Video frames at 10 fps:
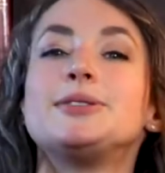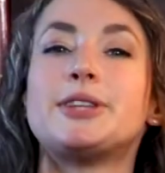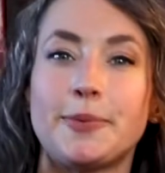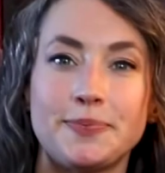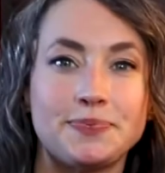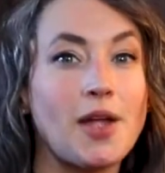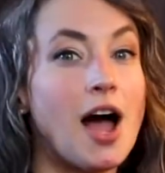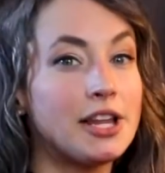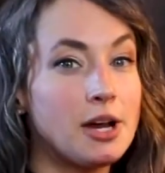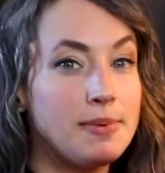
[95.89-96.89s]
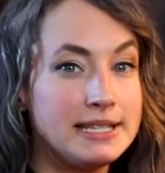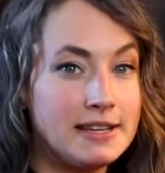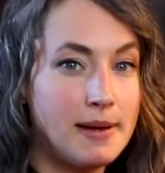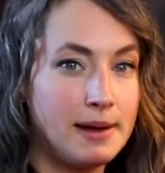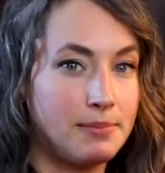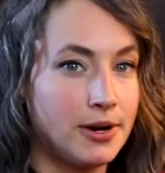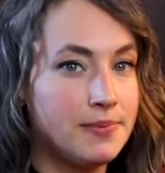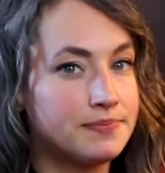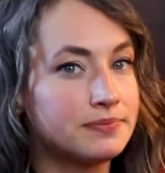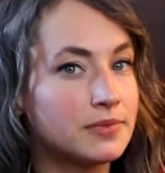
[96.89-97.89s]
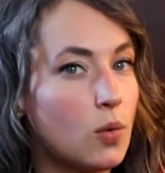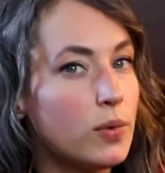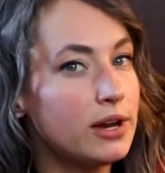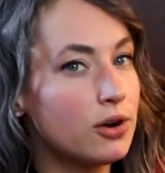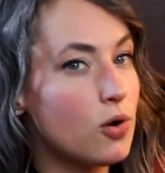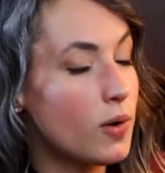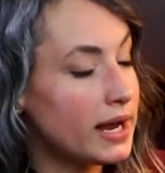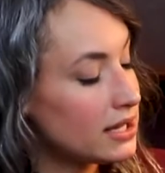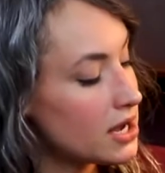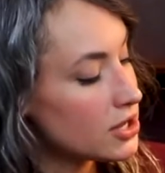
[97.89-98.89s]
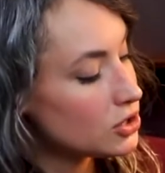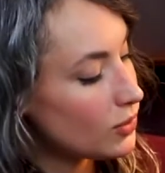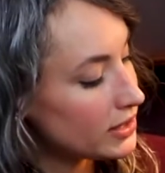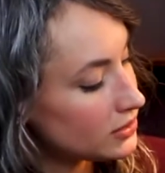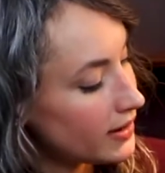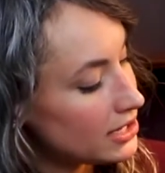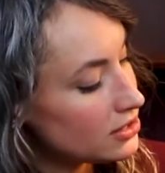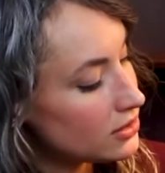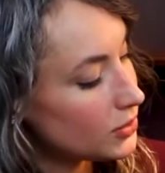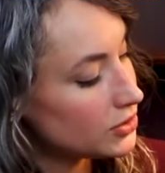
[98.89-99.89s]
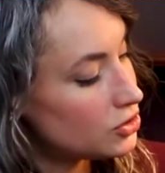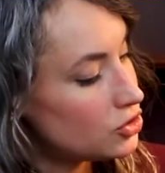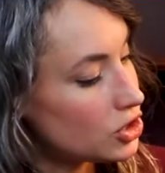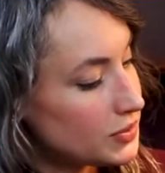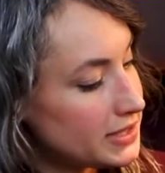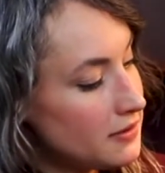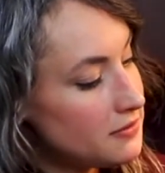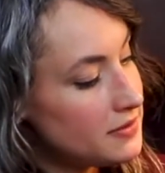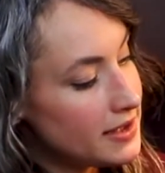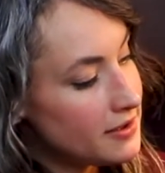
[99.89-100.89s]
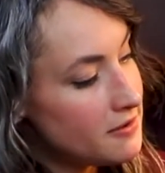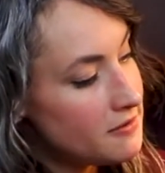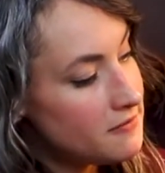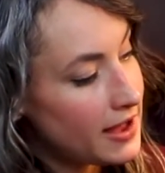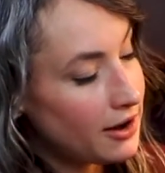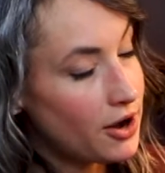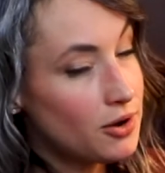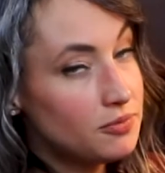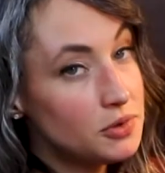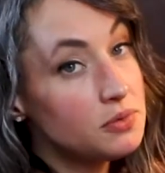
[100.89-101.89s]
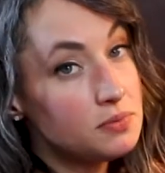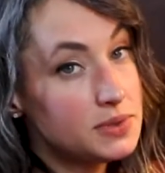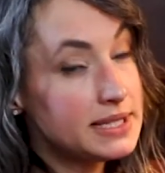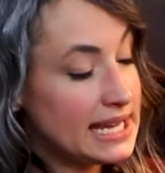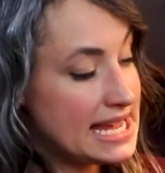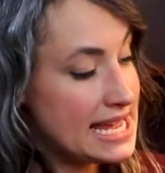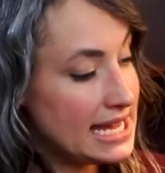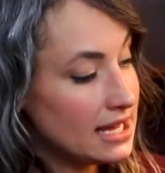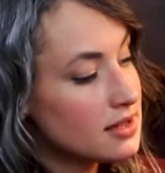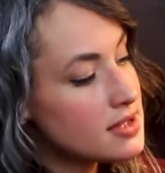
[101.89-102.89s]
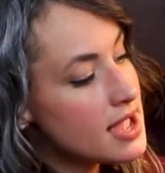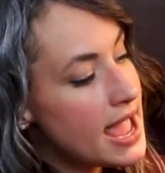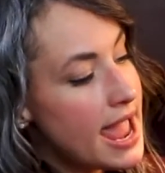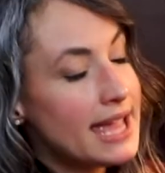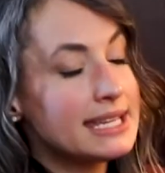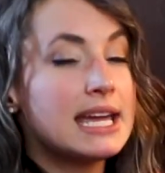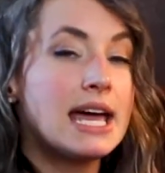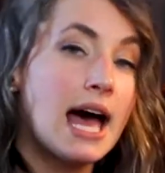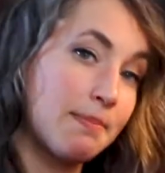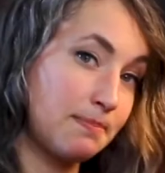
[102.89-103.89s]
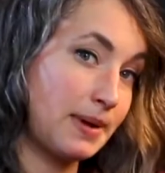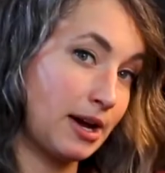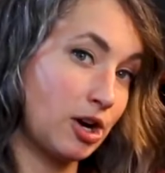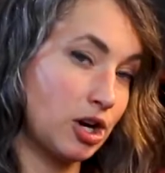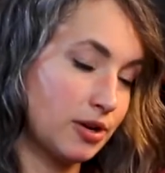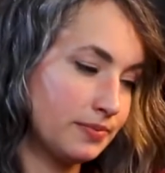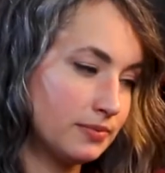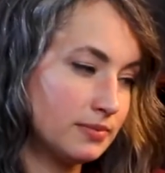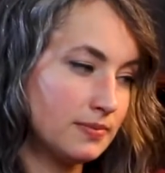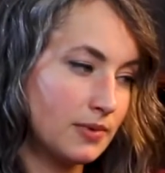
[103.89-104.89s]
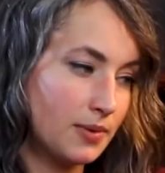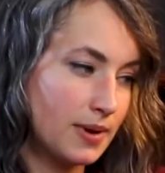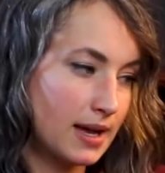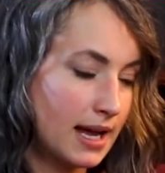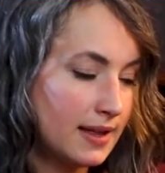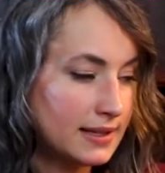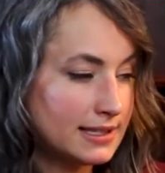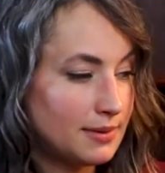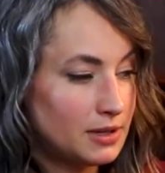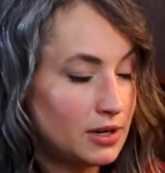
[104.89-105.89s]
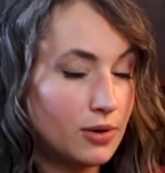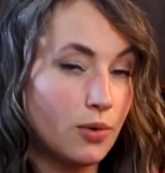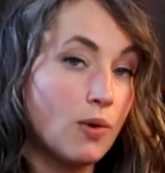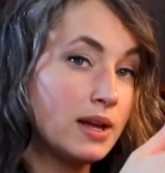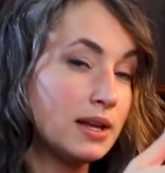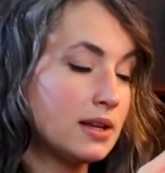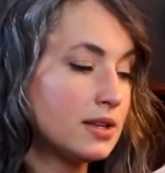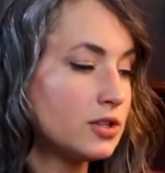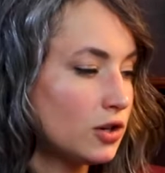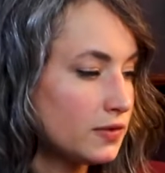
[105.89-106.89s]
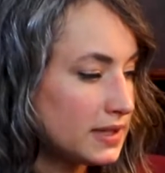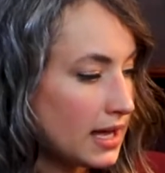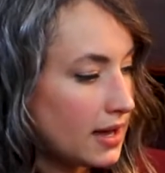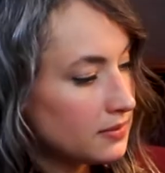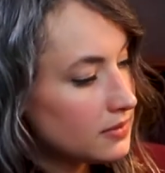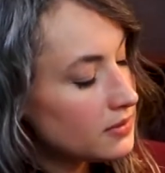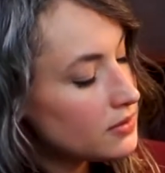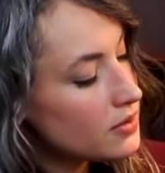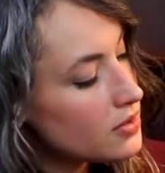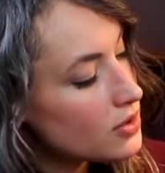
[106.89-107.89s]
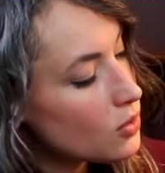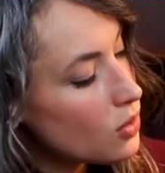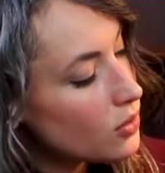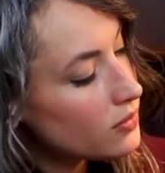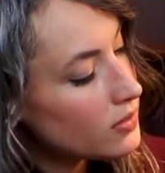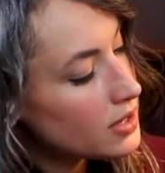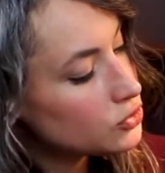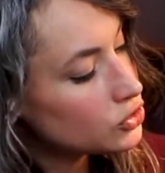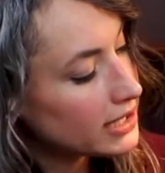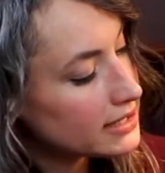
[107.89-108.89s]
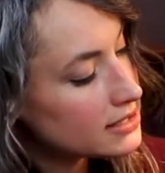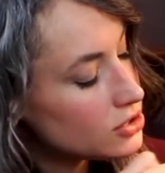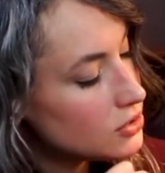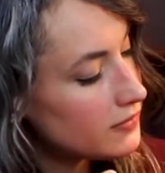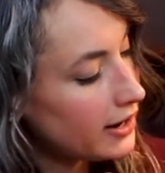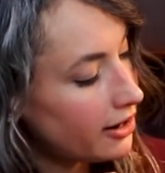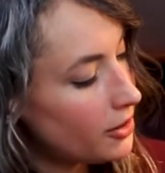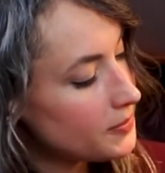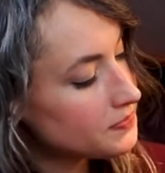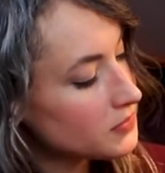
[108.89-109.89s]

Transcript: So on our piece of paper, we are going to want to write the words Joseph, Pharaoh, who was the king, and cupbearer. Okay, that's someone who serves the, the drinks to Pharaoh.